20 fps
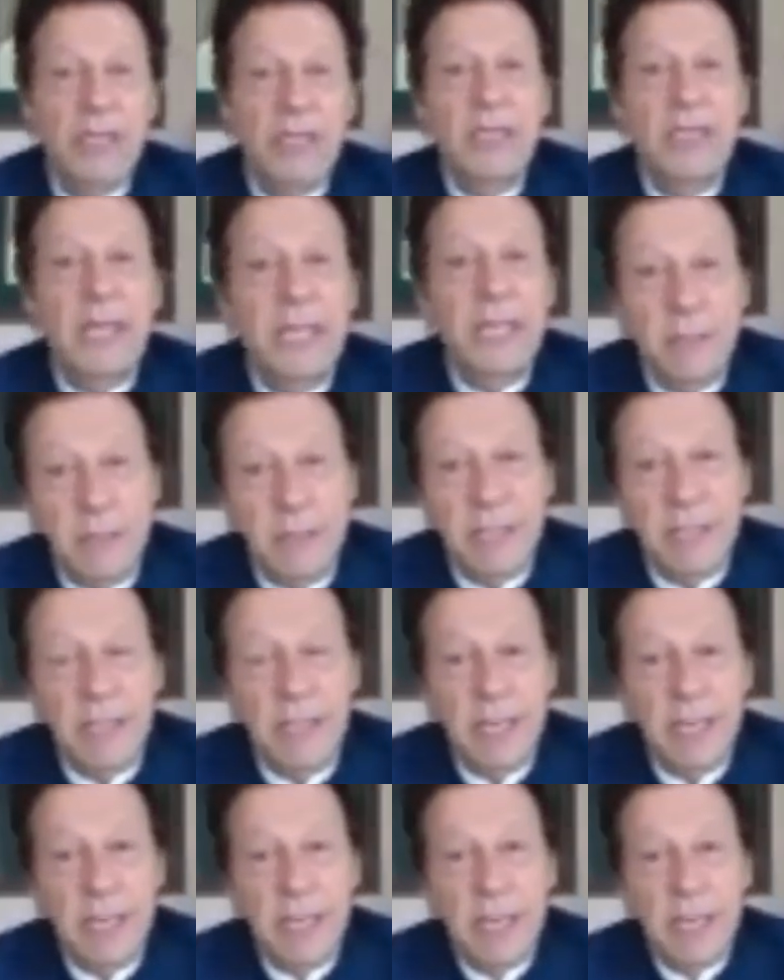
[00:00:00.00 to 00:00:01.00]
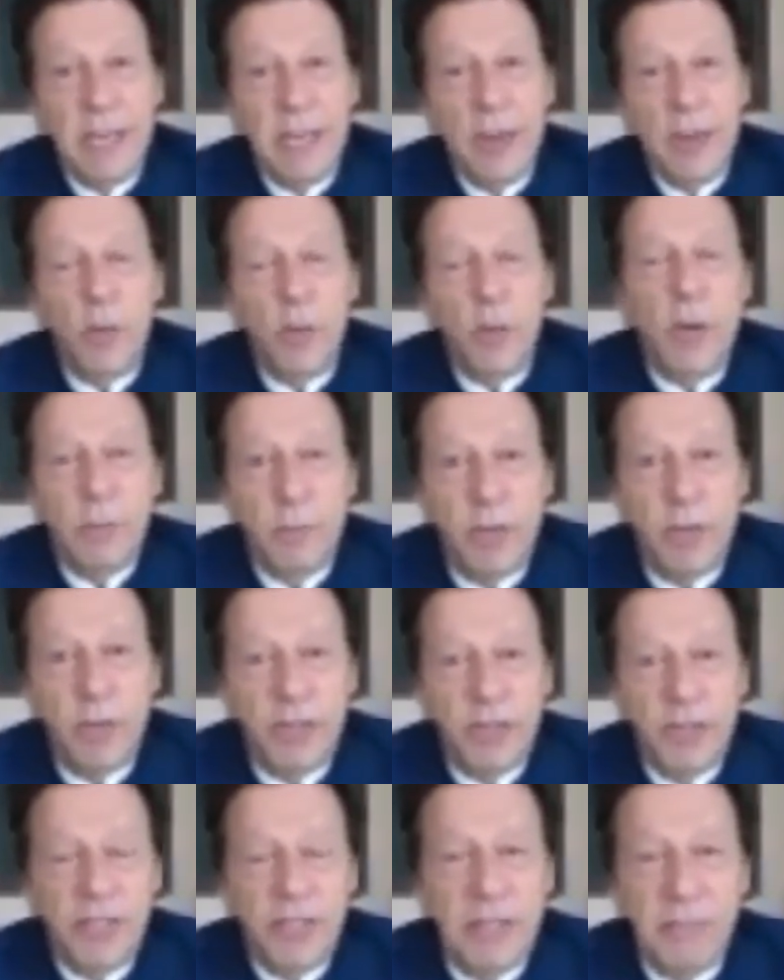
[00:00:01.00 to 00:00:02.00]
sentiments of
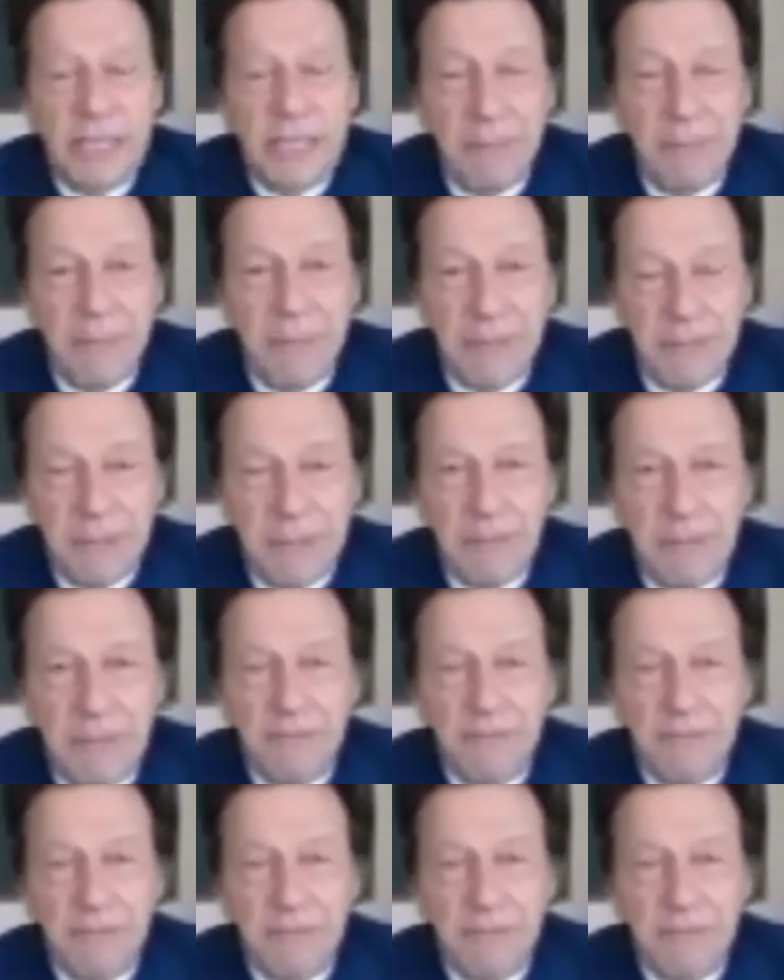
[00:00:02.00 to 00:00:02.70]
1.3 billion people.